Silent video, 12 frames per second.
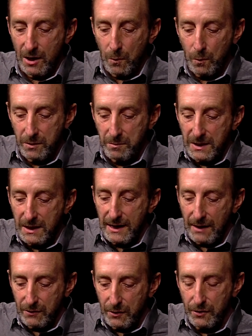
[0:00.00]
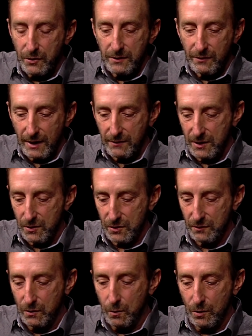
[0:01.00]
With me, after 35 years
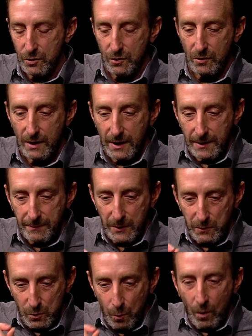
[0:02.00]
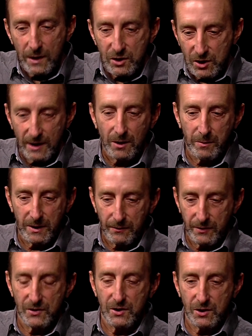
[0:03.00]
of torture, there was one gentleman, a
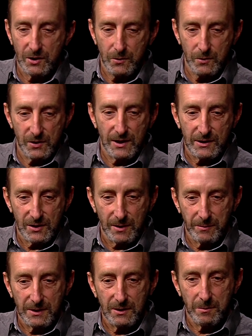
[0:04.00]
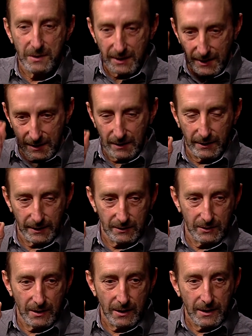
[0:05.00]
physician, who said something to me that
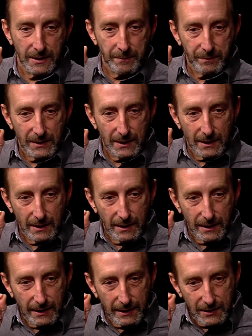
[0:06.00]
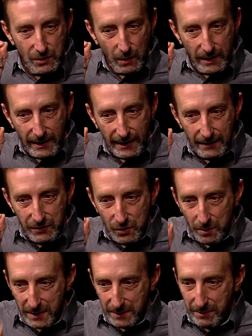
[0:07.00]
clicked. So I have
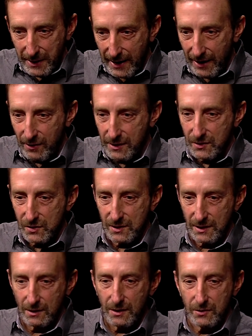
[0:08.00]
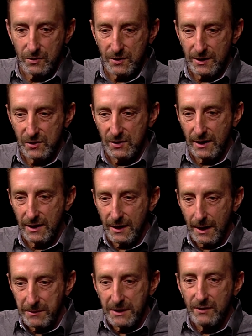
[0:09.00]
so many parents and others that say,
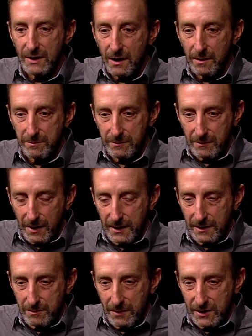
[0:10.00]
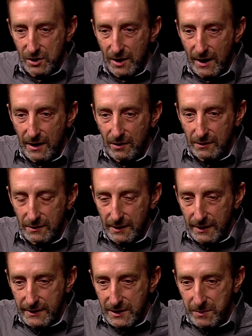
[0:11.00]
"I'm giving up. My child
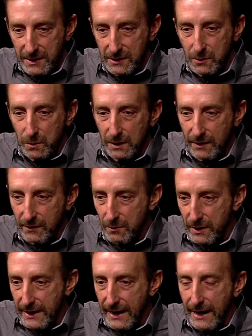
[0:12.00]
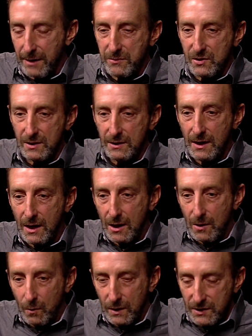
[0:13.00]
has been into 11 rehabs, and
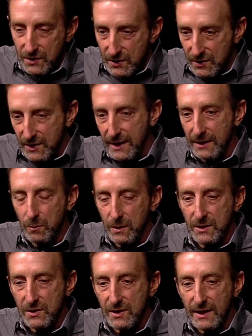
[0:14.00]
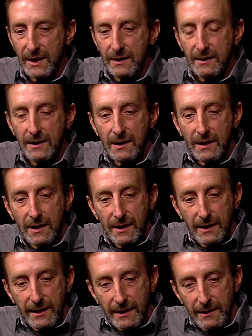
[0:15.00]
when does this end? When does it end?"
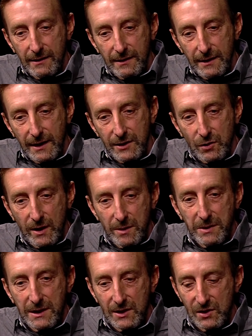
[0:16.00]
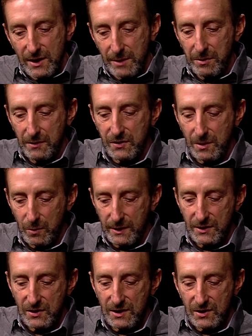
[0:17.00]
And I try to be an example of someone
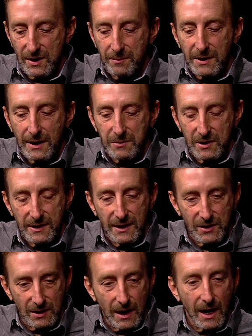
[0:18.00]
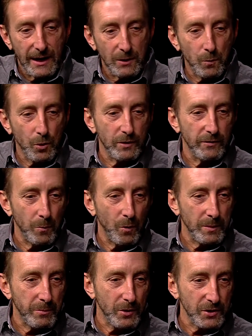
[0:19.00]
that says sometimes it takes a kind word from
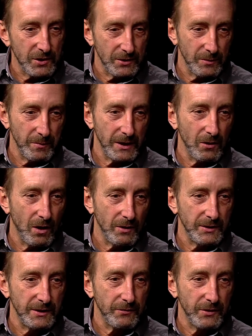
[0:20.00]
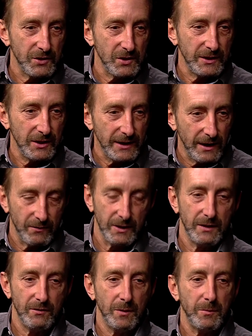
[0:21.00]
one person to make all the difference, and you never
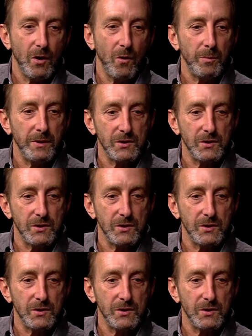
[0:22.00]
give up hope.